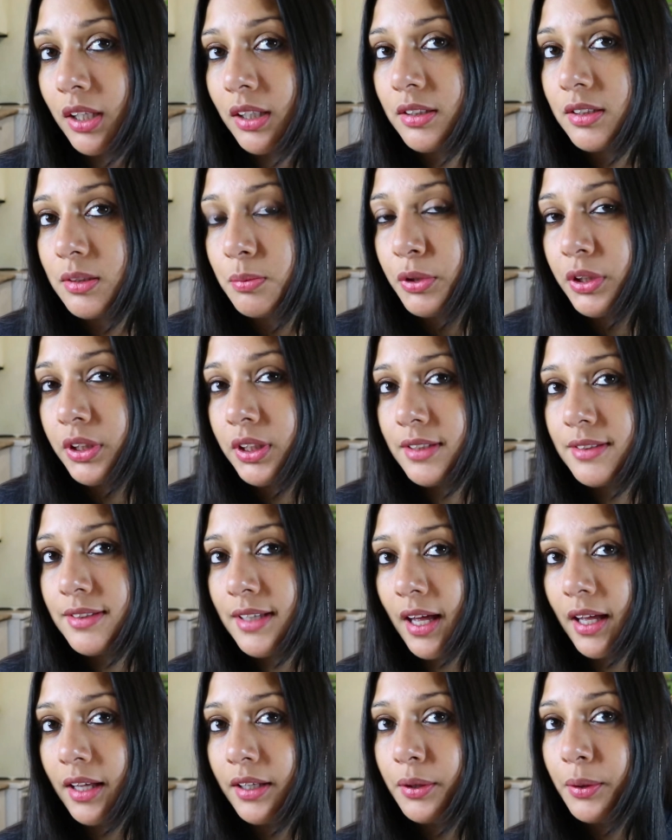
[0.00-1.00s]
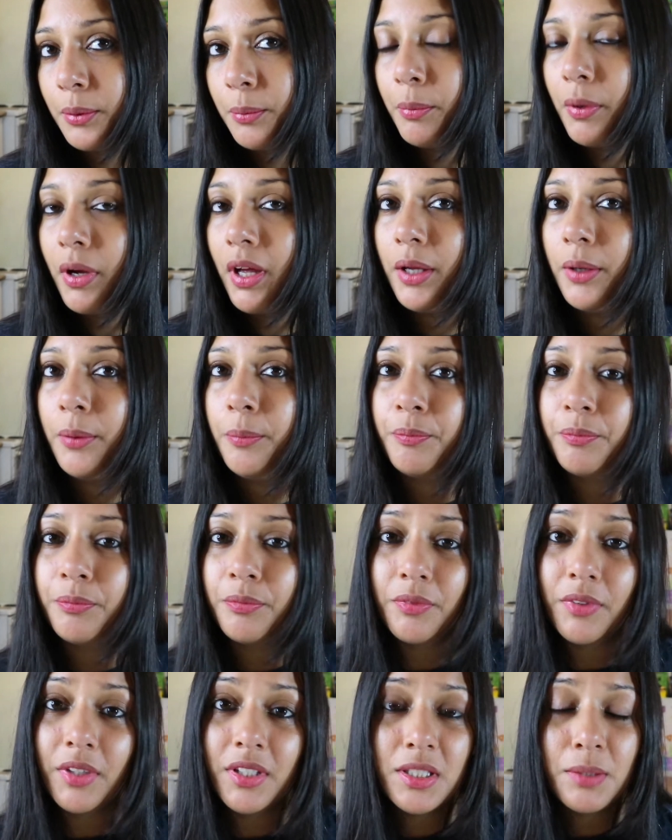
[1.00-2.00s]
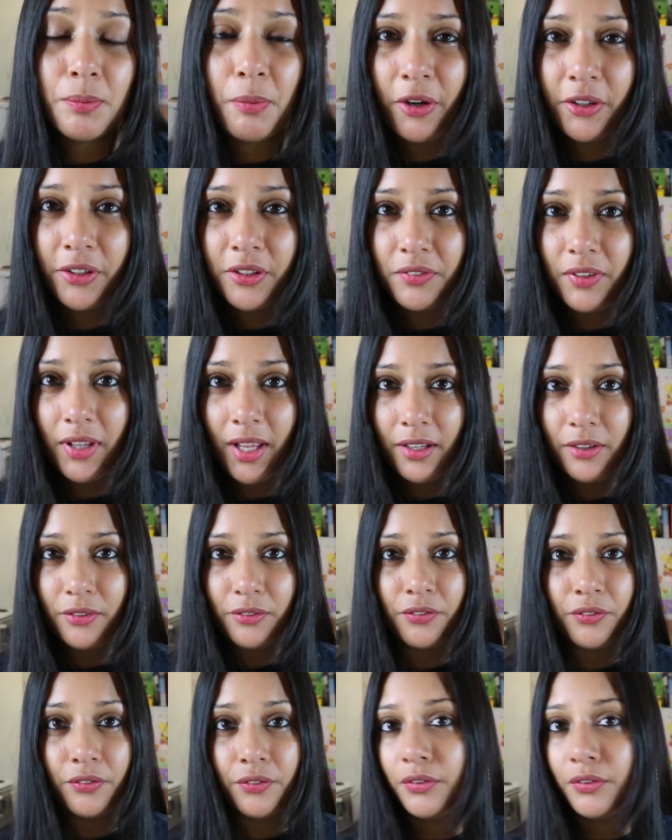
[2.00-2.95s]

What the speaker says: It's pretty sad, but it's part of life.